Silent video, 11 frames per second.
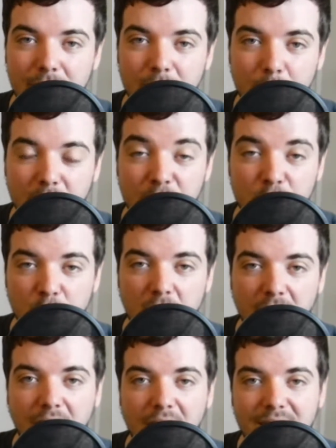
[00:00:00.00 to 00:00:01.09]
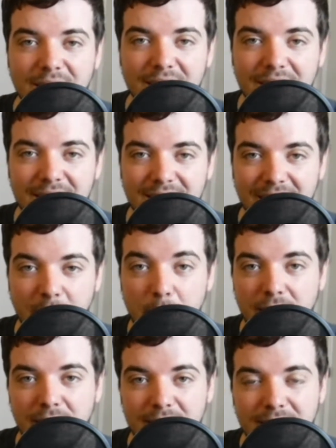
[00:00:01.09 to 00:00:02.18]
really strong consonants like
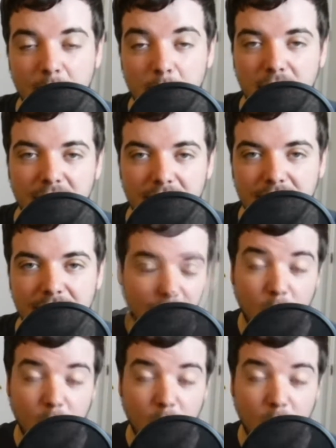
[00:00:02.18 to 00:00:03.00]
P's and B's.